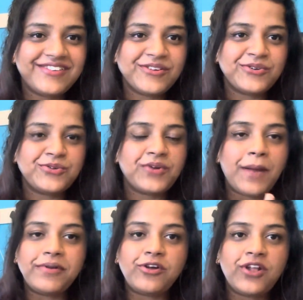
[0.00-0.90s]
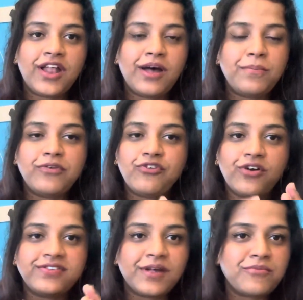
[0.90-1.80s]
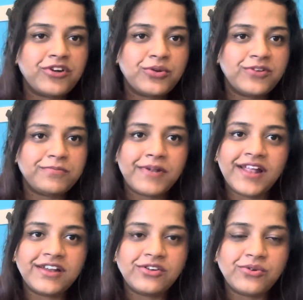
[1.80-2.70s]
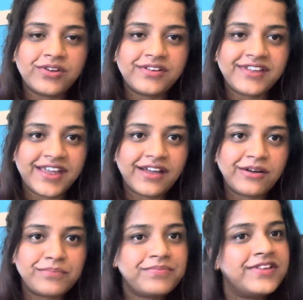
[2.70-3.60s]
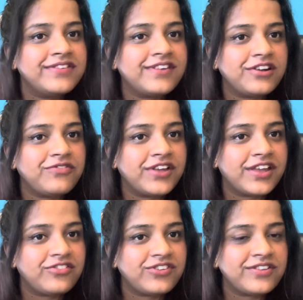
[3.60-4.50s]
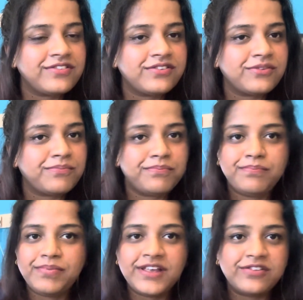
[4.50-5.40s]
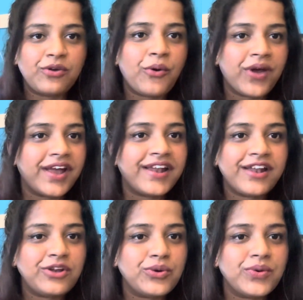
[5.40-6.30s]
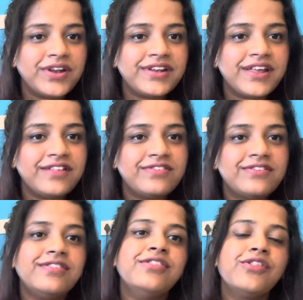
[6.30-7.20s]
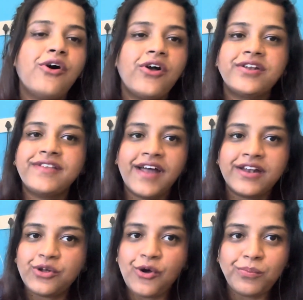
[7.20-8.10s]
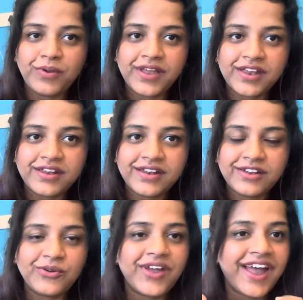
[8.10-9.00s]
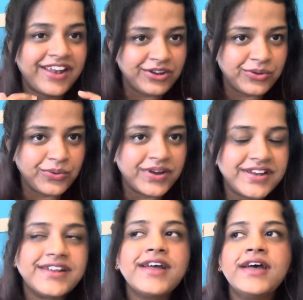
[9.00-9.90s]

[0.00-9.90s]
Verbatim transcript: so to wrap it all up if you're someone who is planning to take up the certifications please go ahead and do it it's not that complicated you can do it